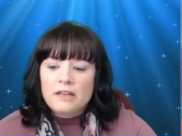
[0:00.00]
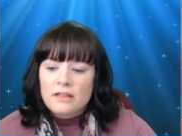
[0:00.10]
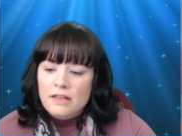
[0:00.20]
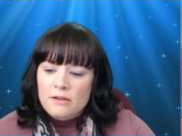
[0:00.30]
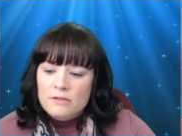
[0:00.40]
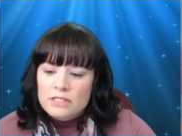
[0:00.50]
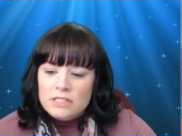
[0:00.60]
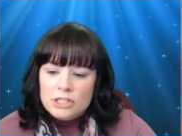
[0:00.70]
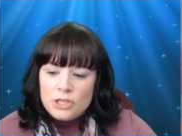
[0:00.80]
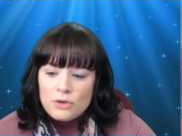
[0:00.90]
That was
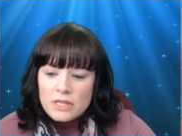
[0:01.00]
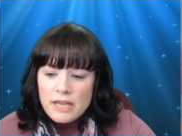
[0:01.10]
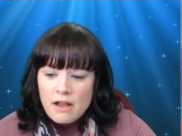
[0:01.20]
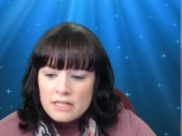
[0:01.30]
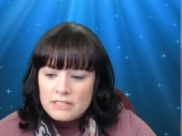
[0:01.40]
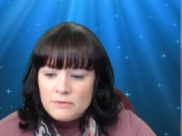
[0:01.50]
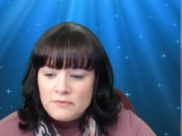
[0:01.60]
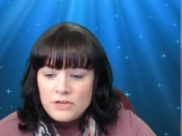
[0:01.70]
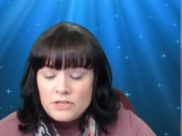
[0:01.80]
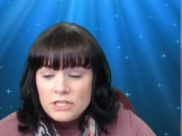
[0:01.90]
totally awesome of
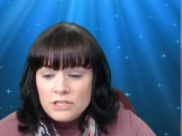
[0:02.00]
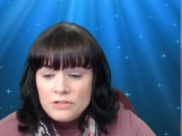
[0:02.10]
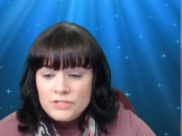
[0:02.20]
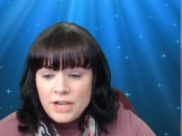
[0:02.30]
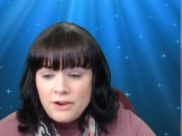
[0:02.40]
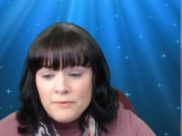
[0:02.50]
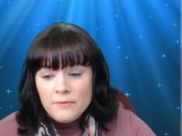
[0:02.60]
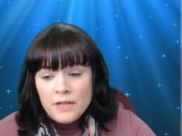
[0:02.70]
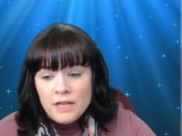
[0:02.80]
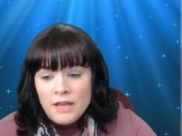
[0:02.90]
you to do so.
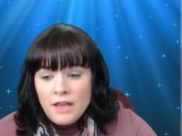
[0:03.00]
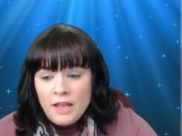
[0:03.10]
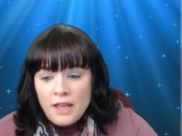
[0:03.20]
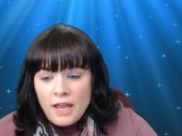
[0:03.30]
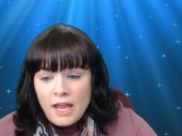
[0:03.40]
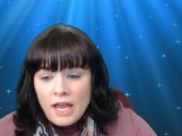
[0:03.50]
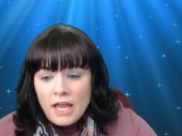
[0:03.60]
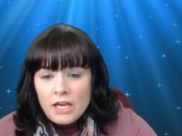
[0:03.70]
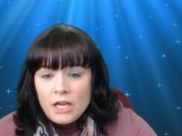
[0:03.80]
And